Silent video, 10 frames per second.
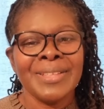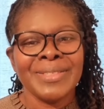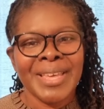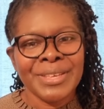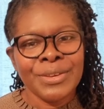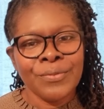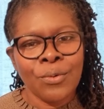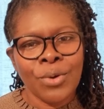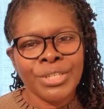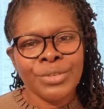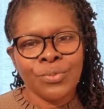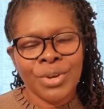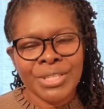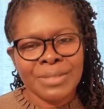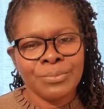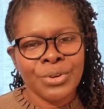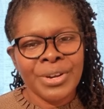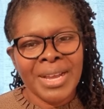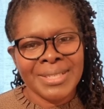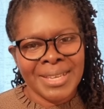Thank you for watching once more.
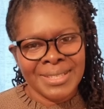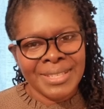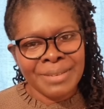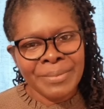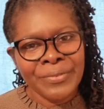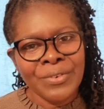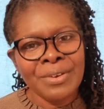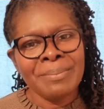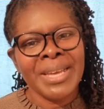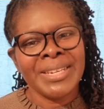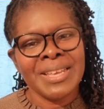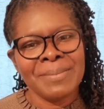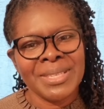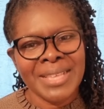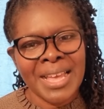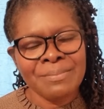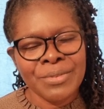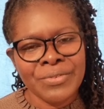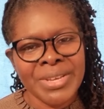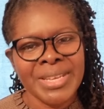As I said before, my name is
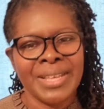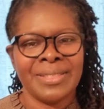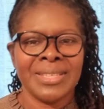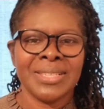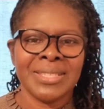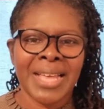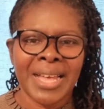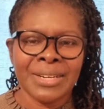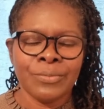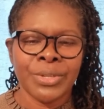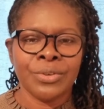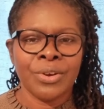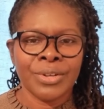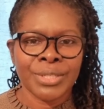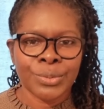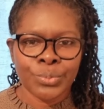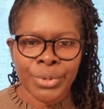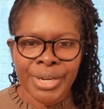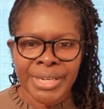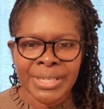Anne-Marie and this is Anne with God's
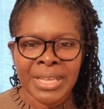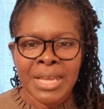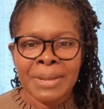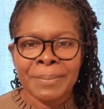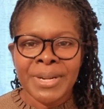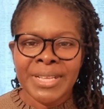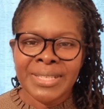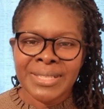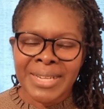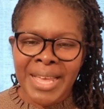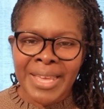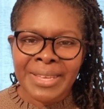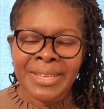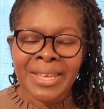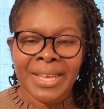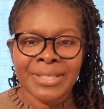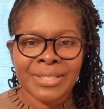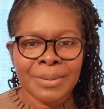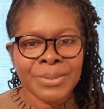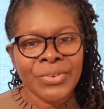Word. Please like and
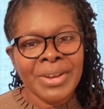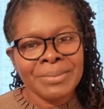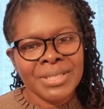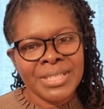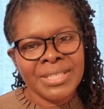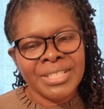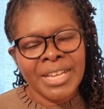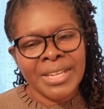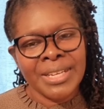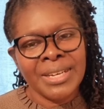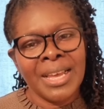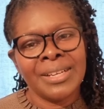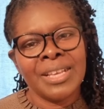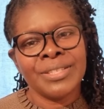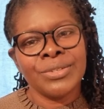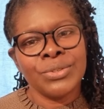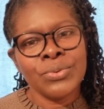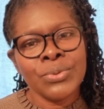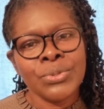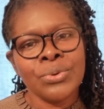subscribe to this channel. And as you
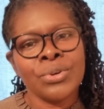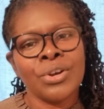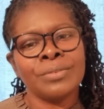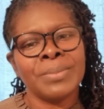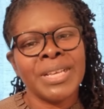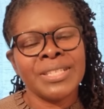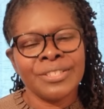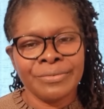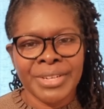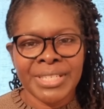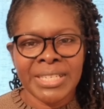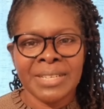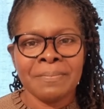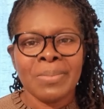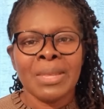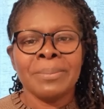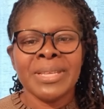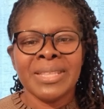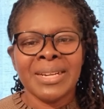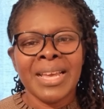do so, God bless you richly. May
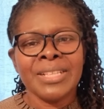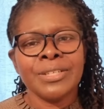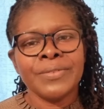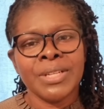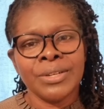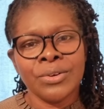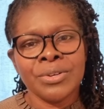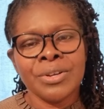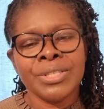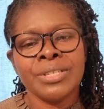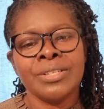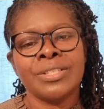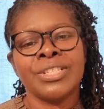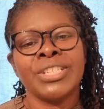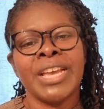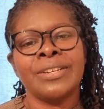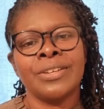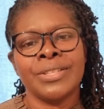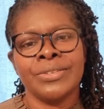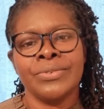the light of the Lord continue to shine
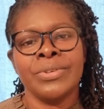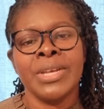on you